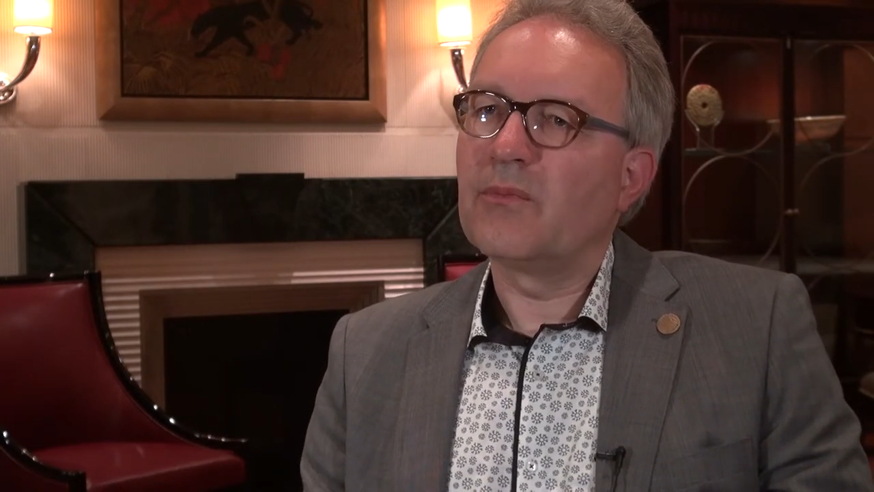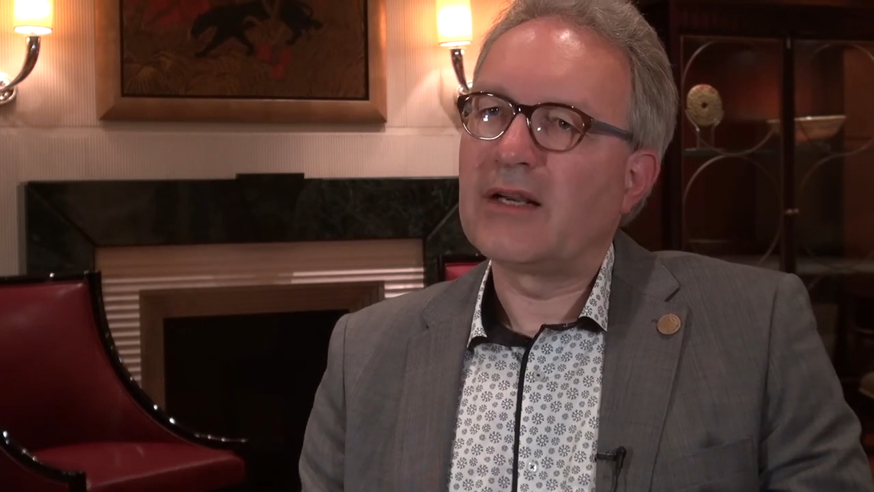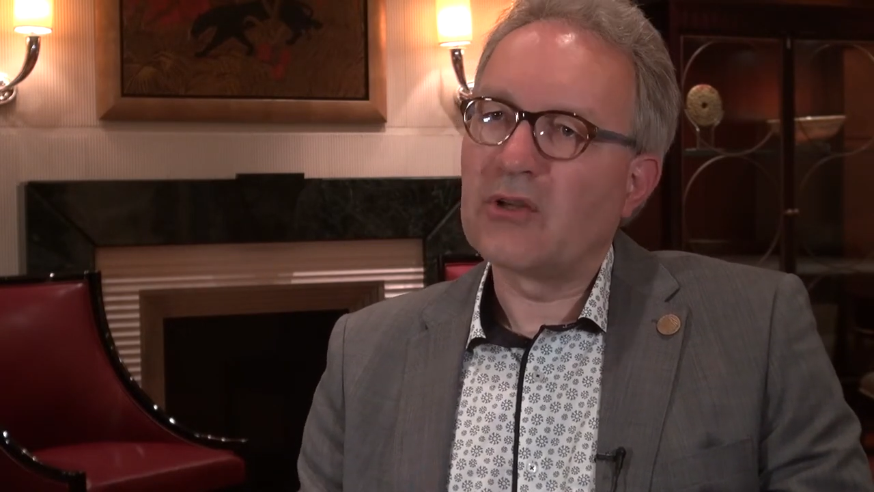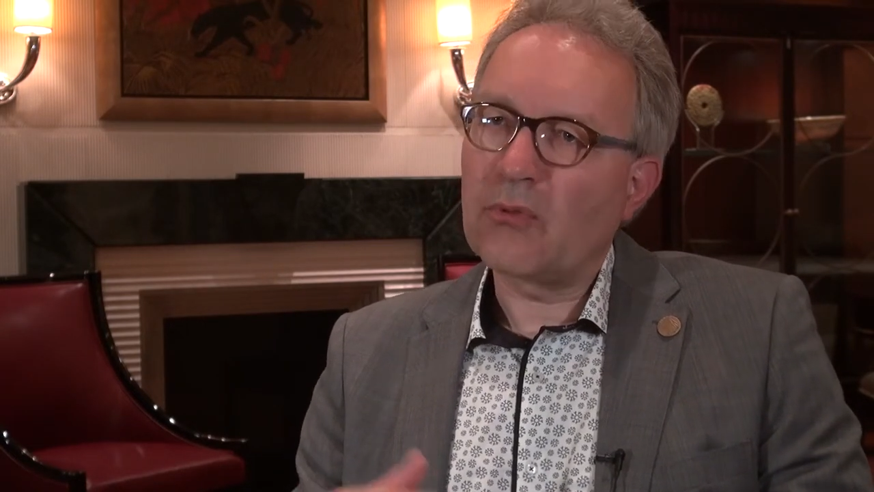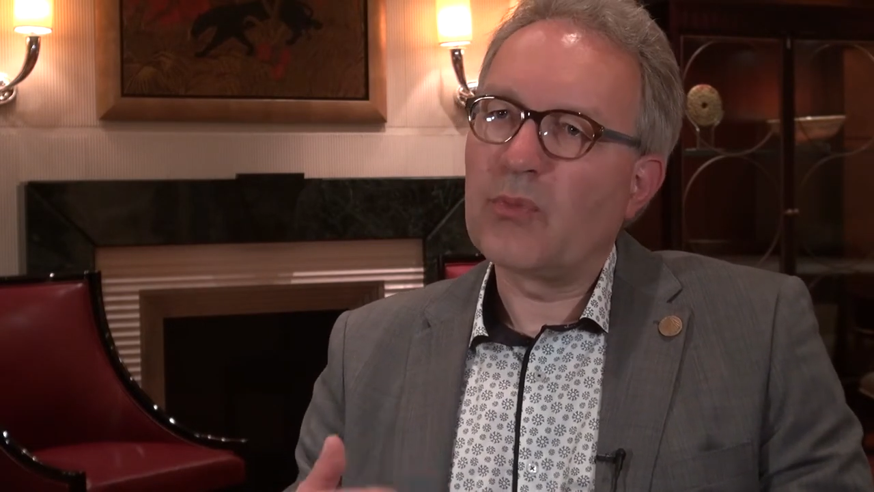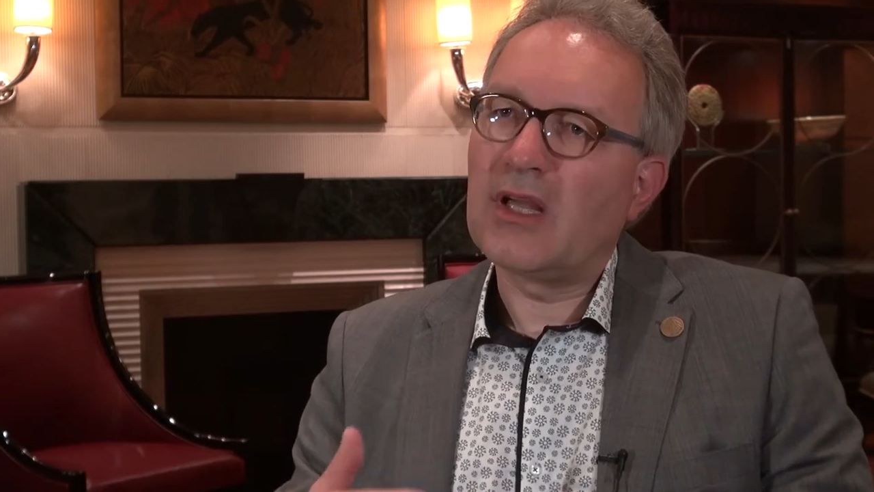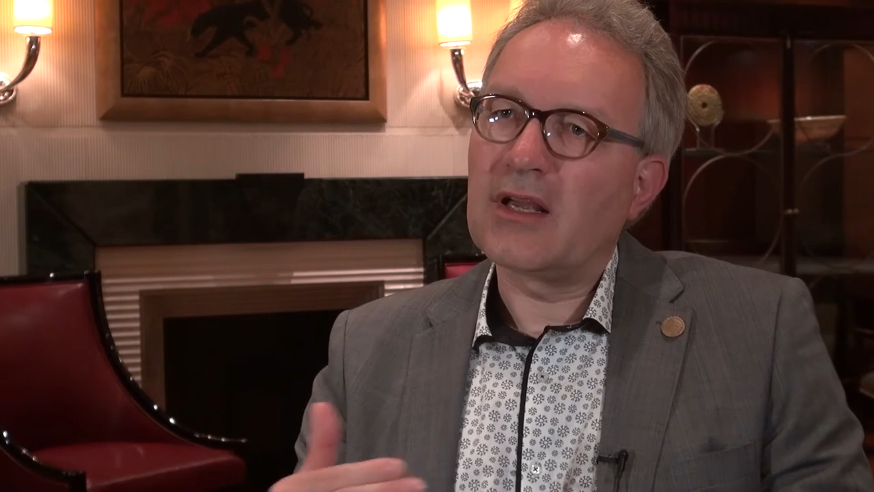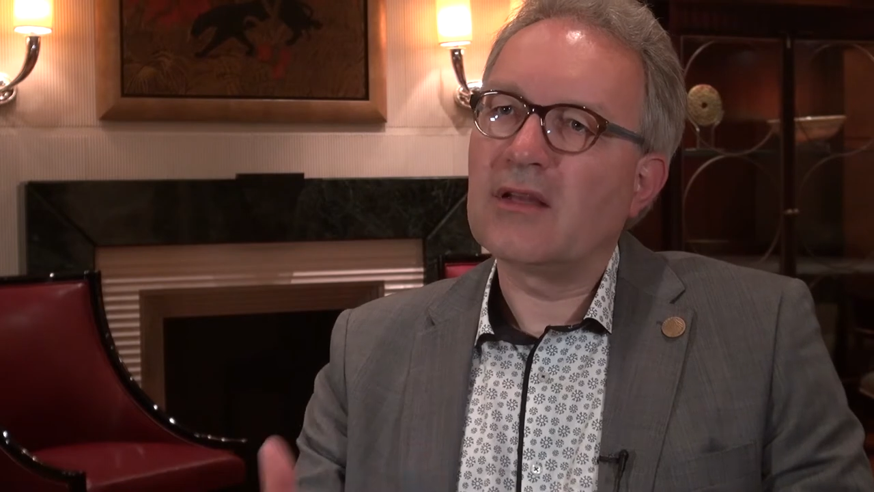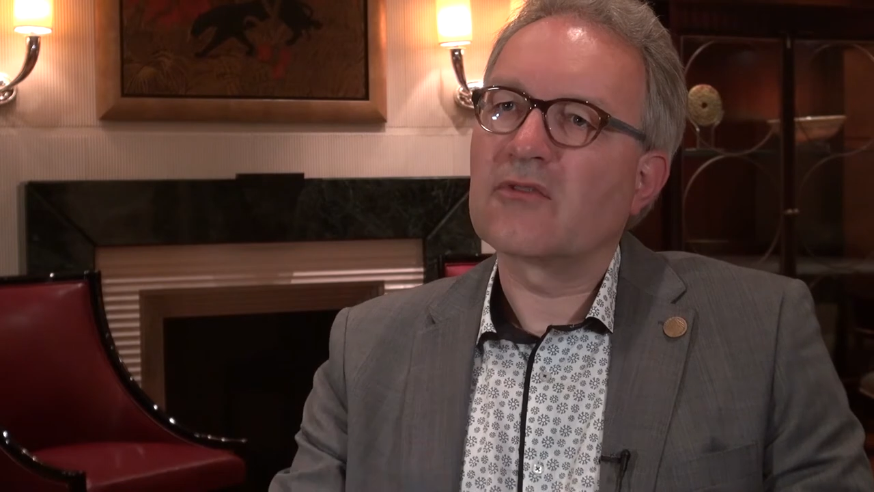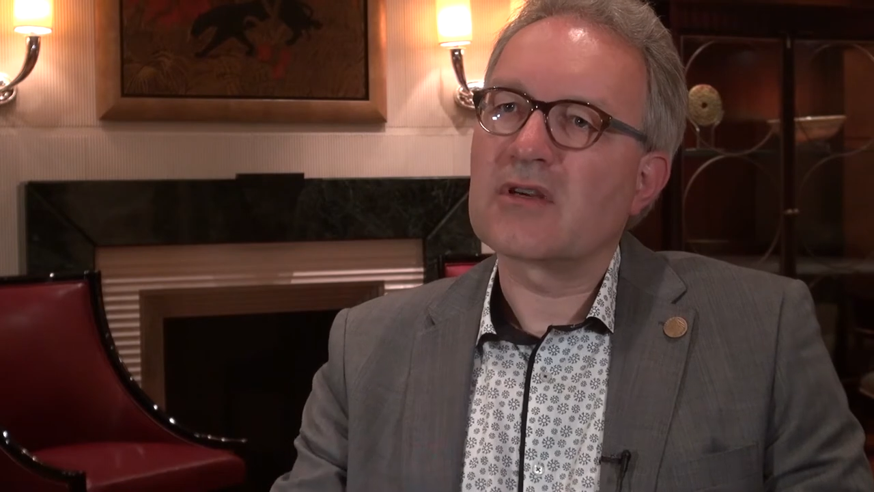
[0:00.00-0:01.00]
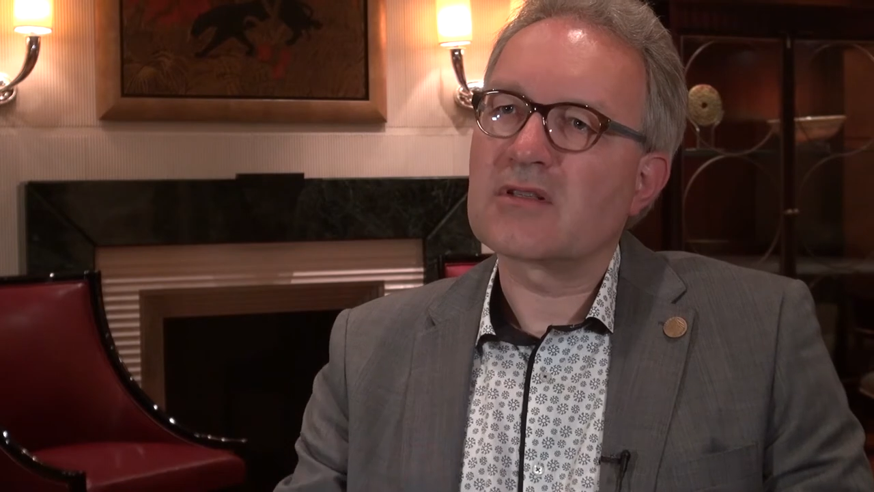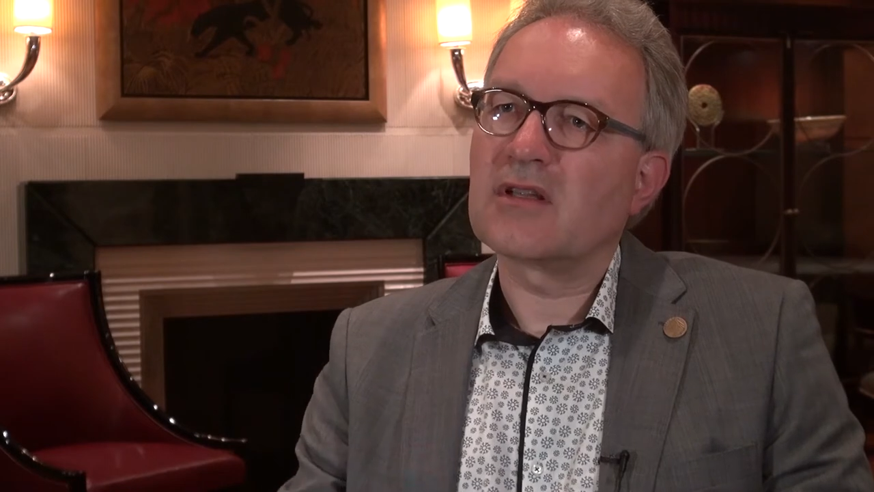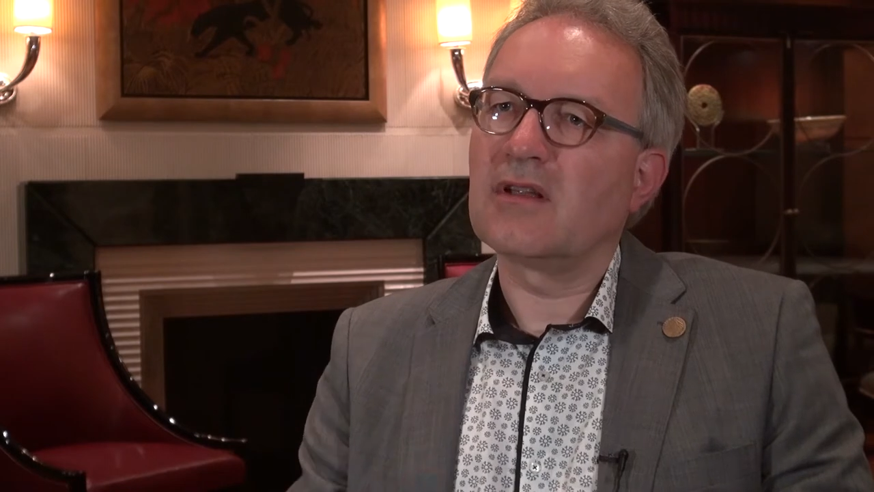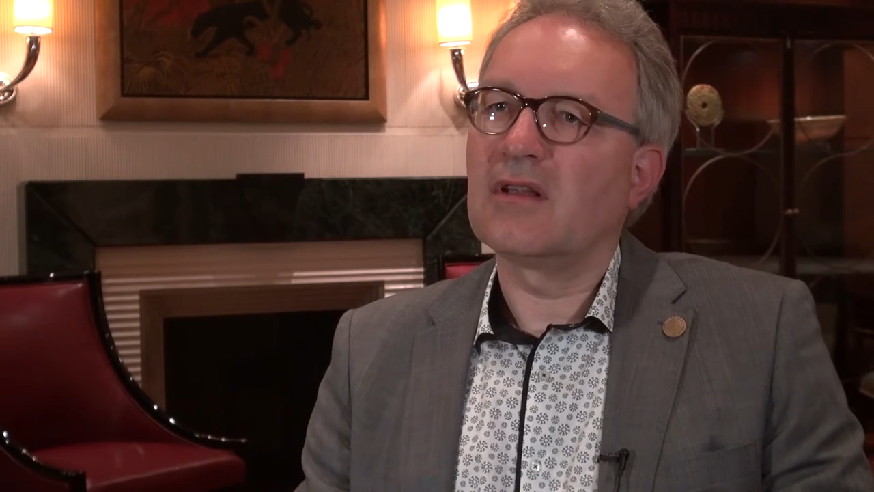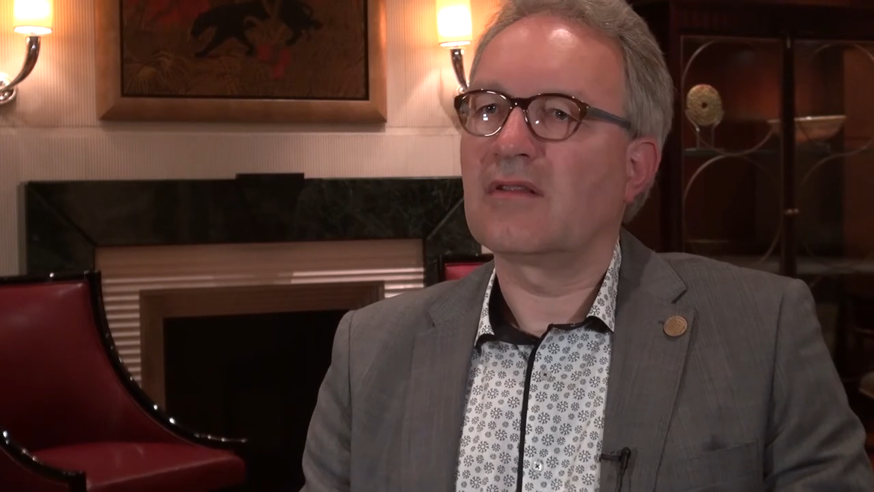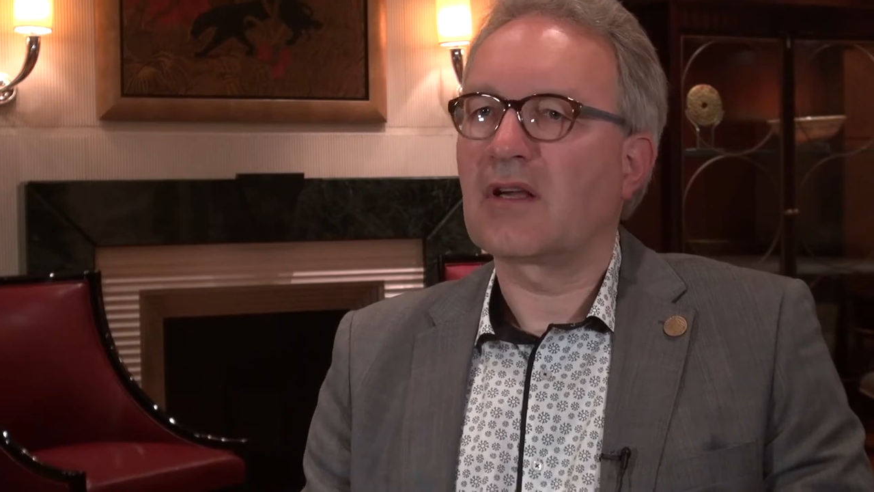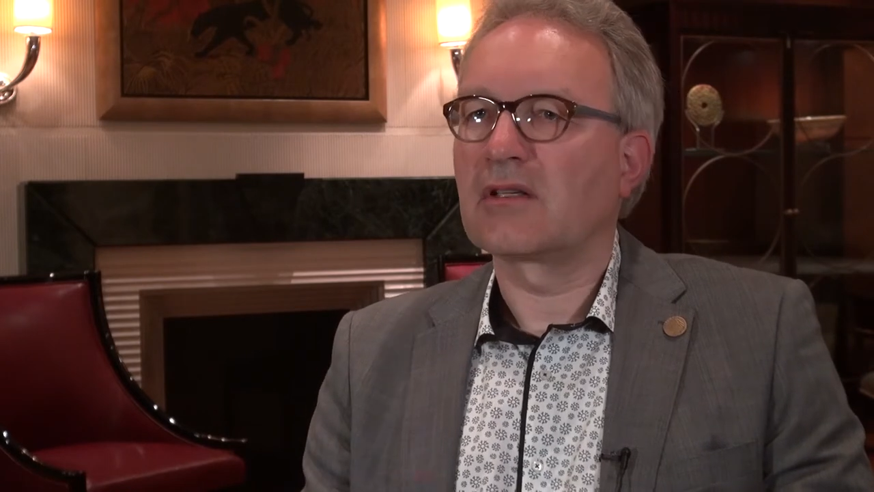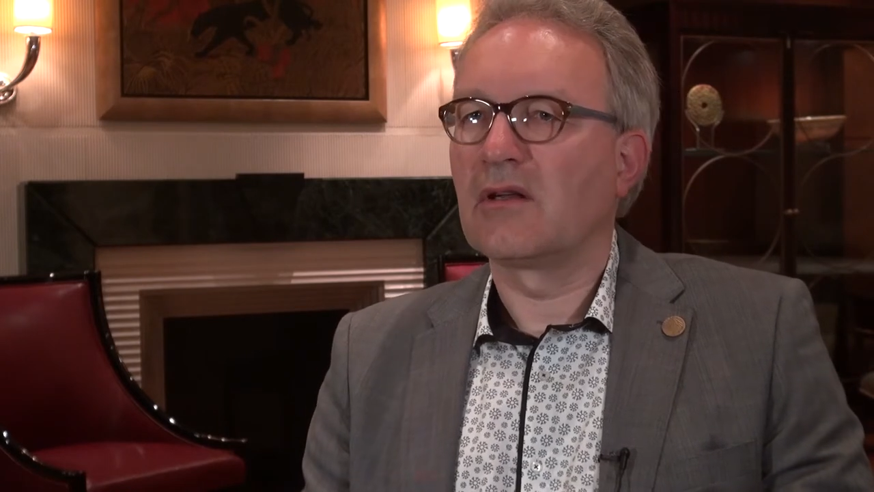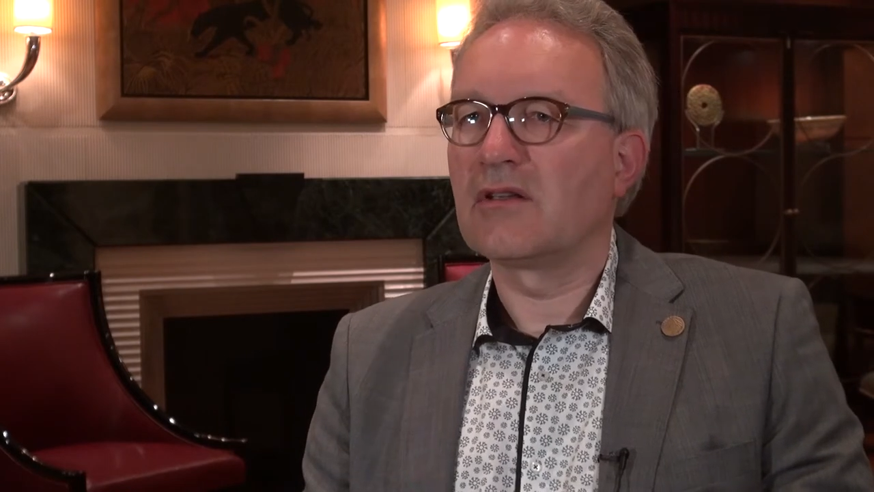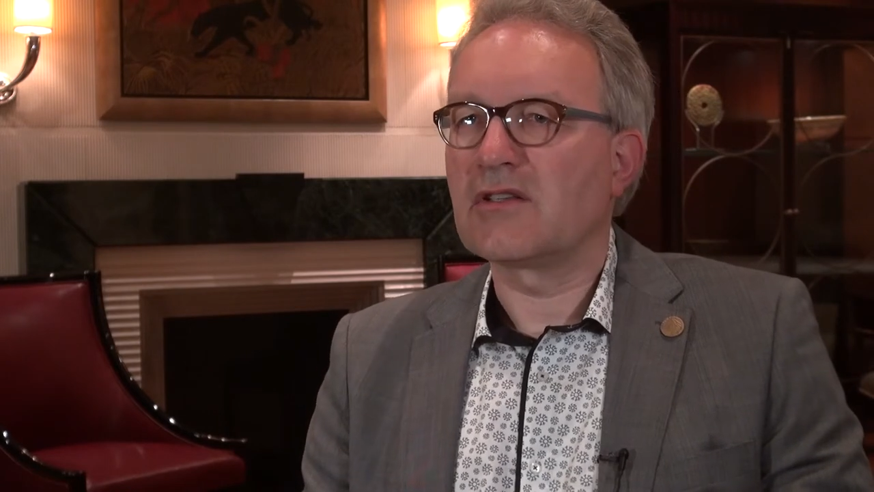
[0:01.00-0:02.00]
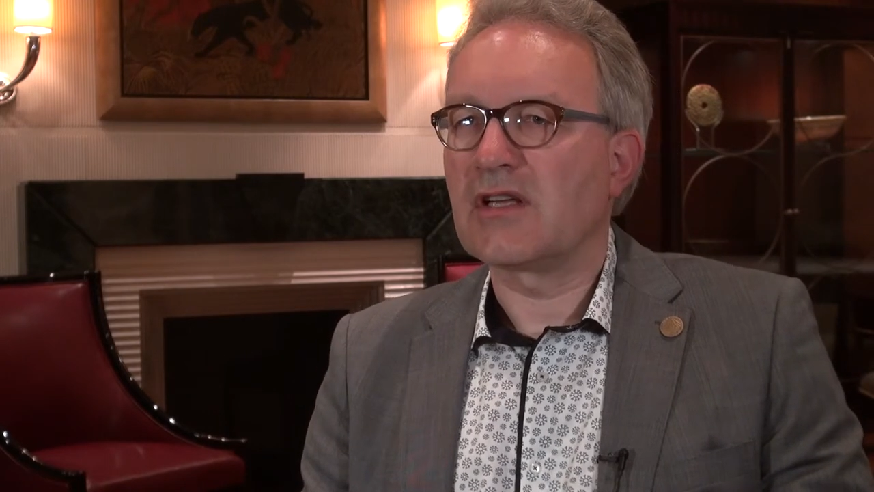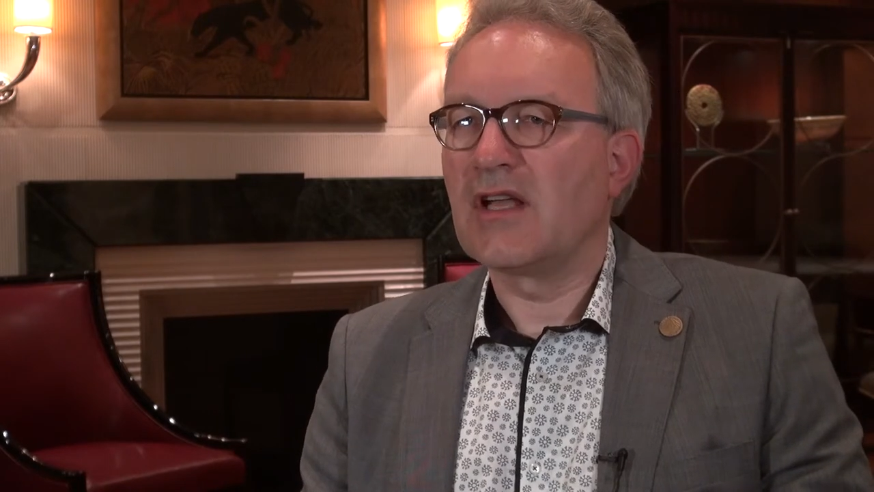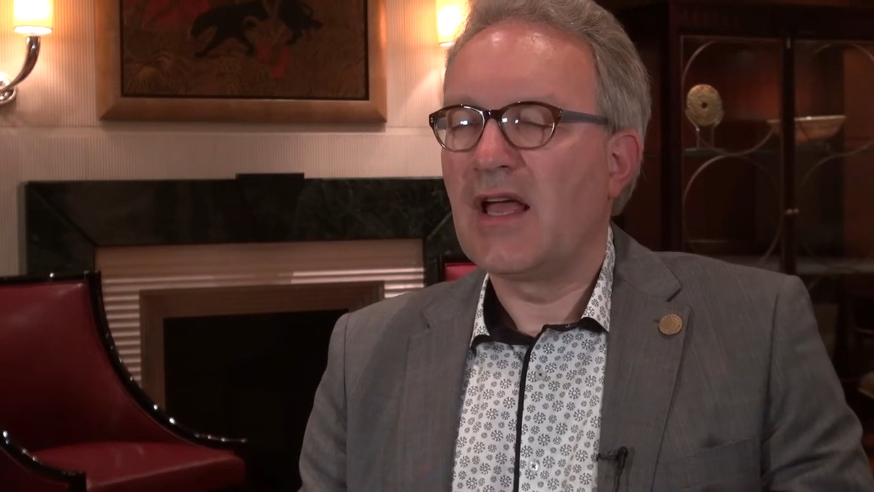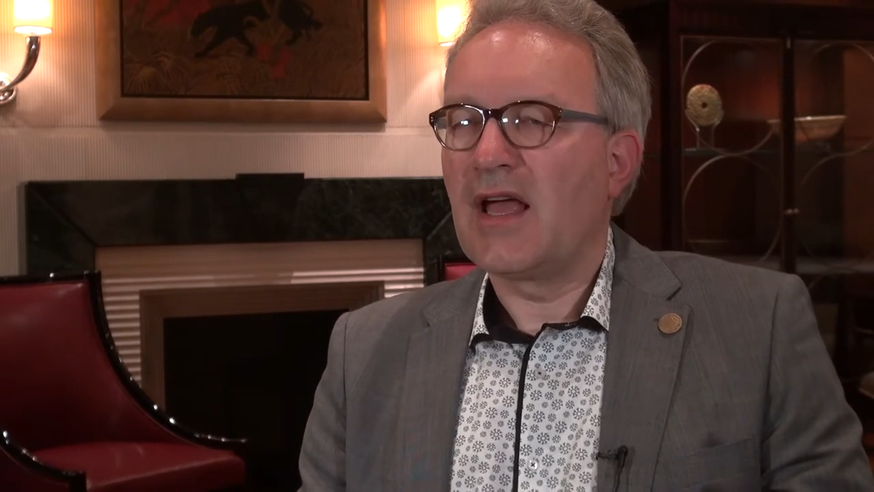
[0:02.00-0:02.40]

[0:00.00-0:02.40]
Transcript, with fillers: by not being interested in the technology,